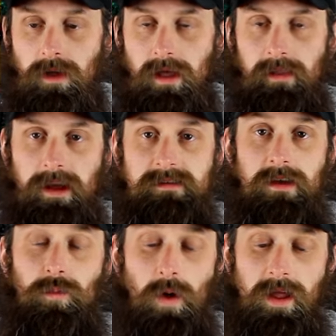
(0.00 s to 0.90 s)
And like I
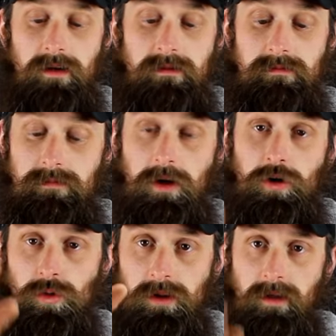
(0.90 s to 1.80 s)
said, when the
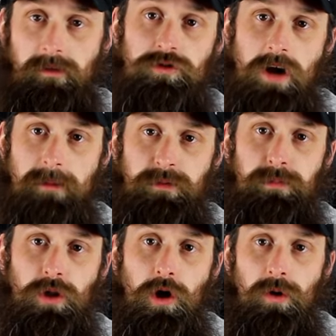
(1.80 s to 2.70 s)
coolant level drops
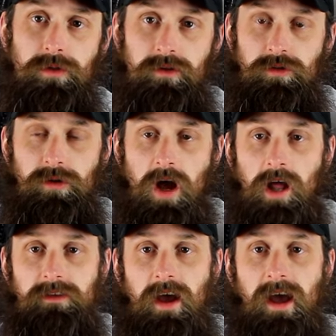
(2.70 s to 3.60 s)
below the two
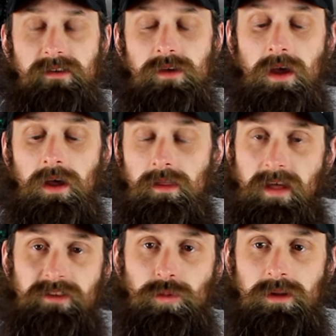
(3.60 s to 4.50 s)
contacts,
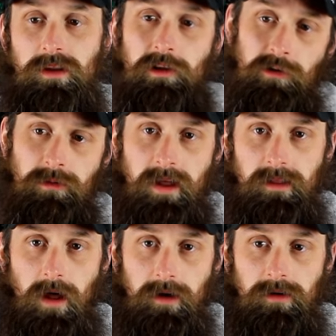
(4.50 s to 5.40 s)
that's when the little red
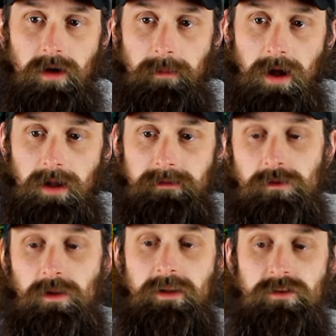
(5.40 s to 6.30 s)
light will come on.
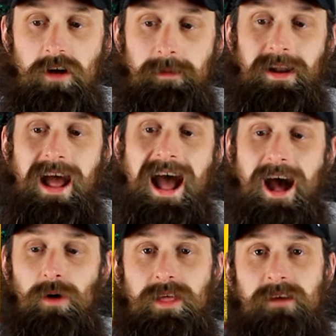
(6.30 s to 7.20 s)
So let's talk about
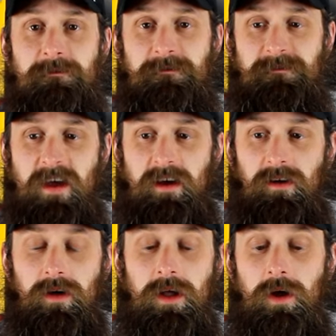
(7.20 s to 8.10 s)
how they
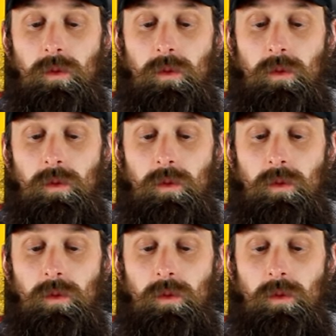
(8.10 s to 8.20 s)
fail.